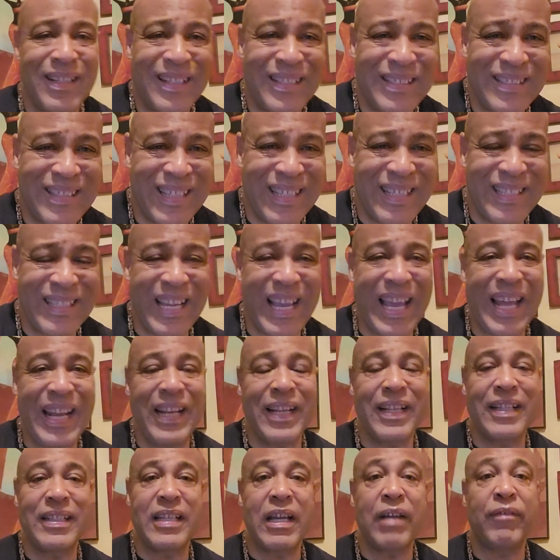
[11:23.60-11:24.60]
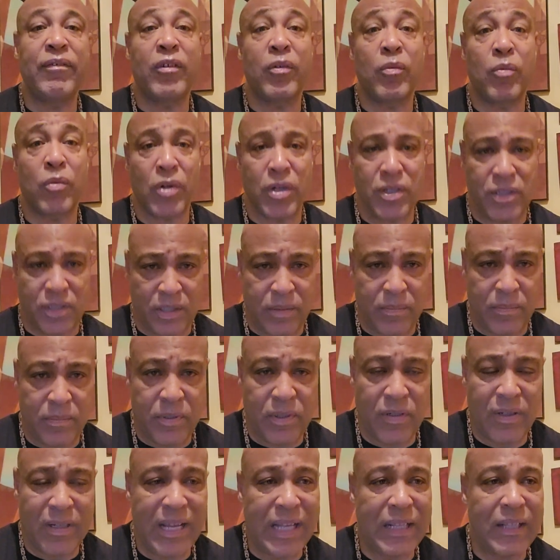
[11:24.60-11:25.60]
satanic devil worship.
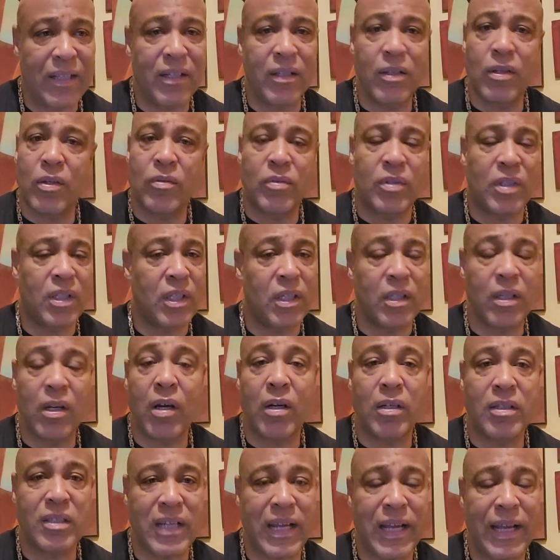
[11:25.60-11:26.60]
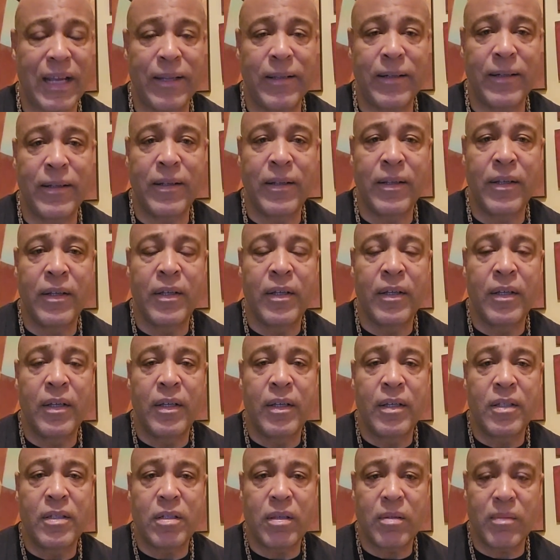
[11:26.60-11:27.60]
You got to go to the dark side.
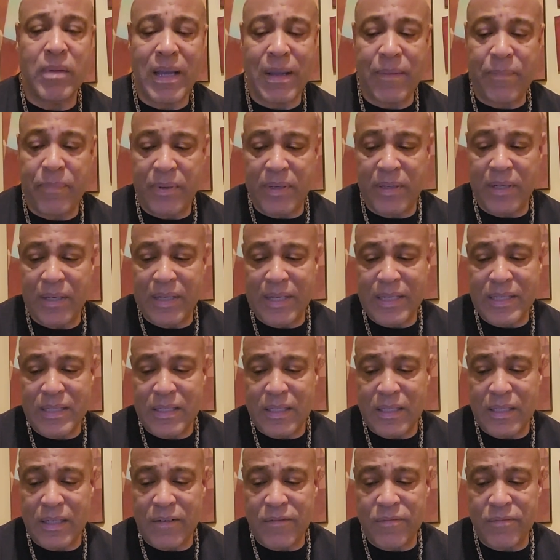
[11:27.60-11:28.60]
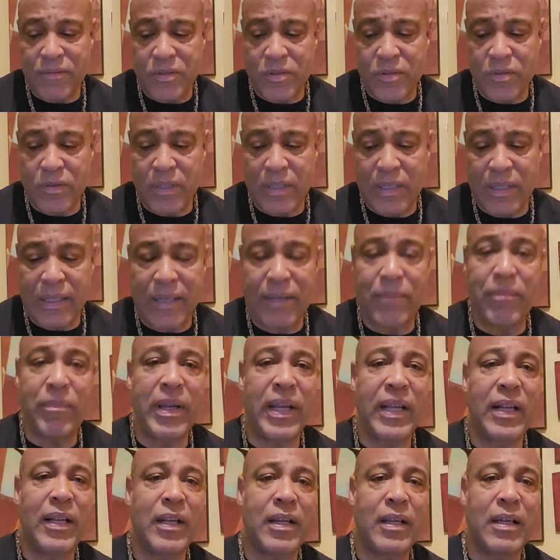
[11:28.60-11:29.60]
So in my opinion, that's the difference between an
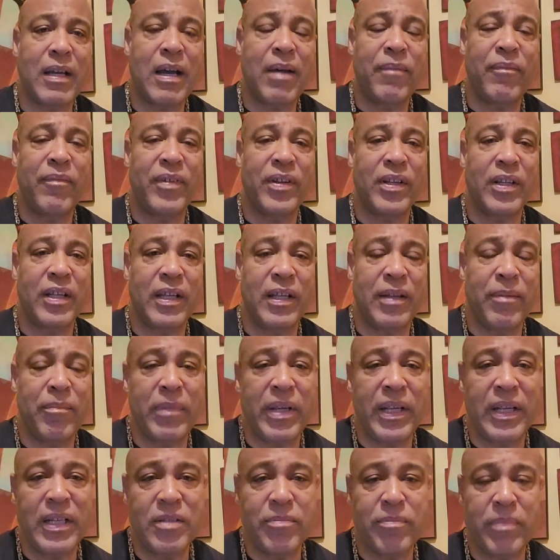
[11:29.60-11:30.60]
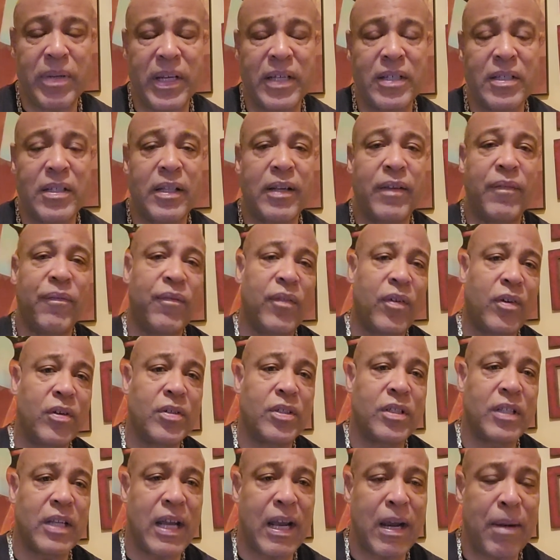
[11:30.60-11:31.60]
inmate and a convict. The inmate is basically a
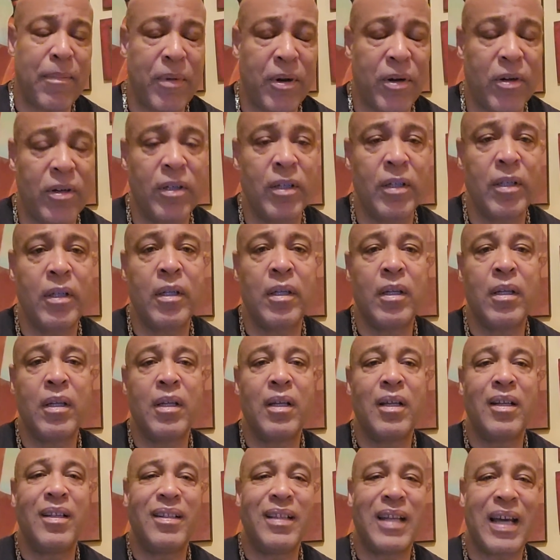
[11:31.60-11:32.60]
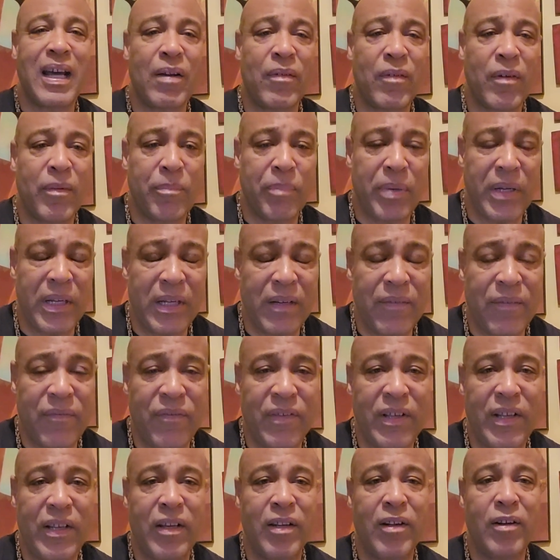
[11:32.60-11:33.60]
first-timer, not a repeat
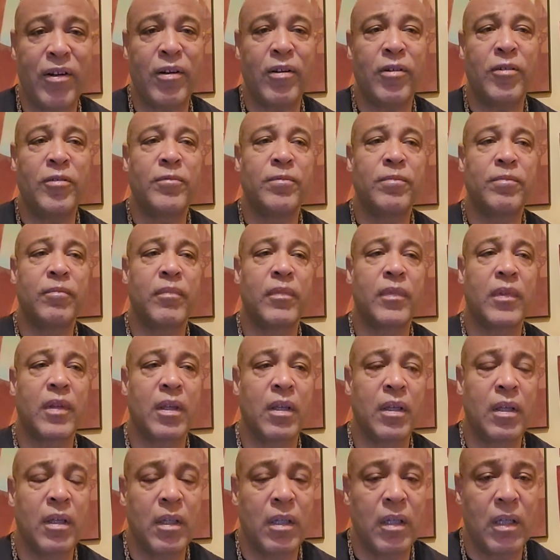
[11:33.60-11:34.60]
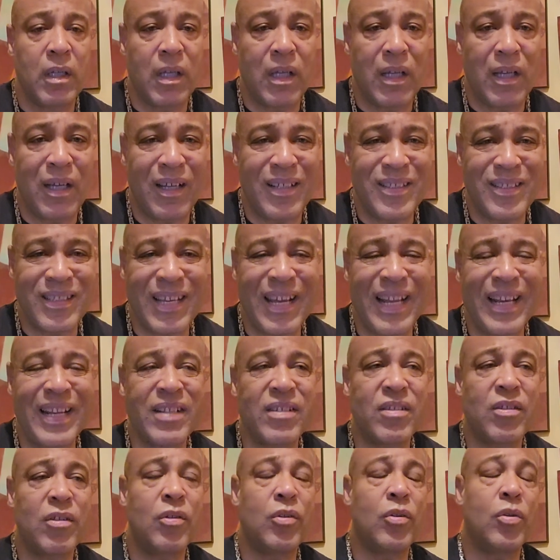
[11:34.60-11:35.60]
offender, not
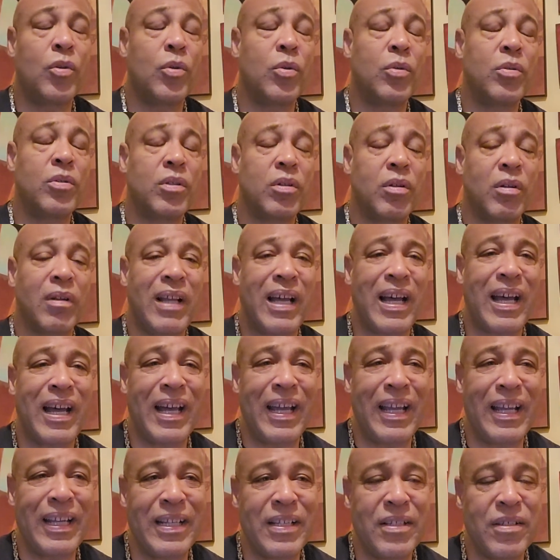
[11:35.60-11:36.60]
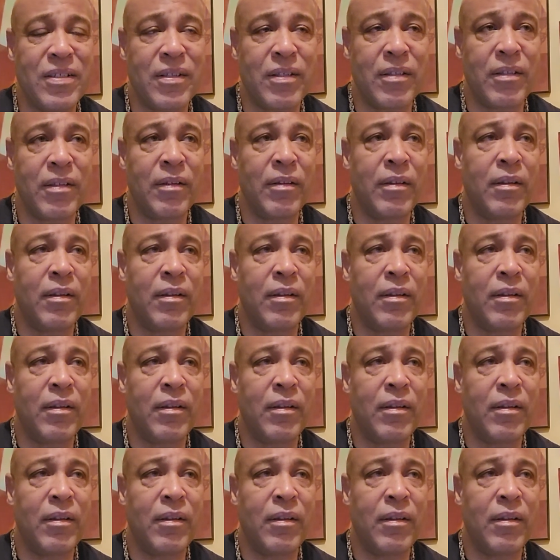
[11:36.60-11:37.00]
institutionalized,